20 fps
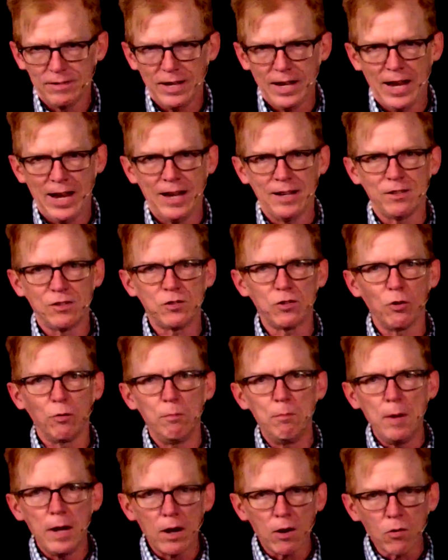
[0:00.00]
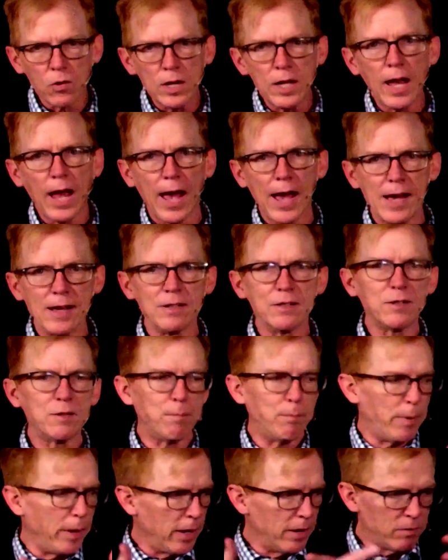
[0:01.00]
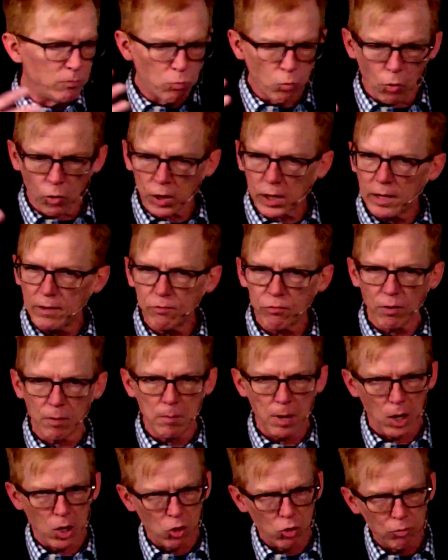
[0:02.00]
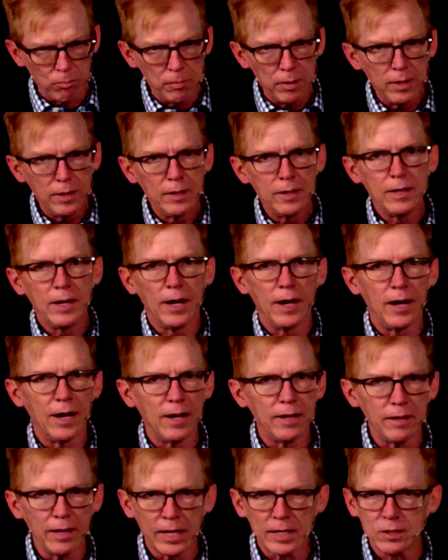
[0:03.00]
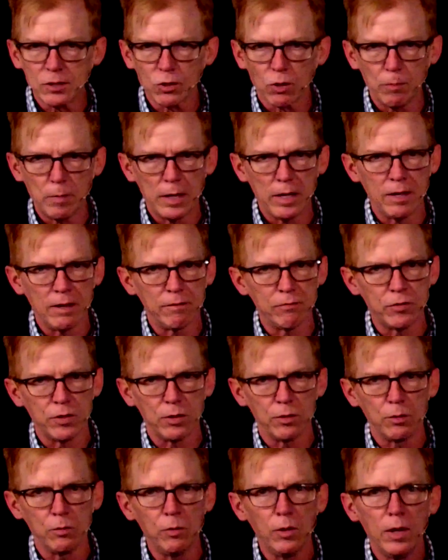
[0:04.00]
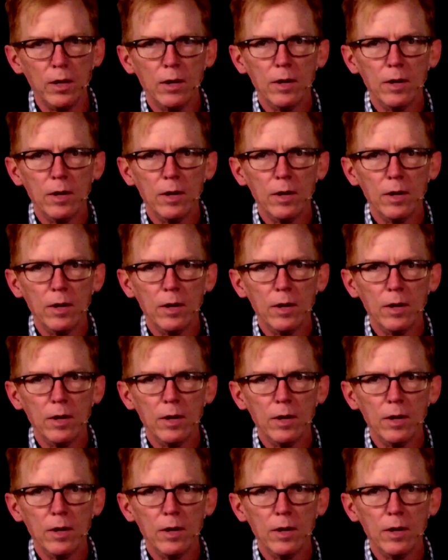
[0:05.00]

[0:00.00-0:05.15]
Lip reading: And so Mary has been working from home, like so many of you.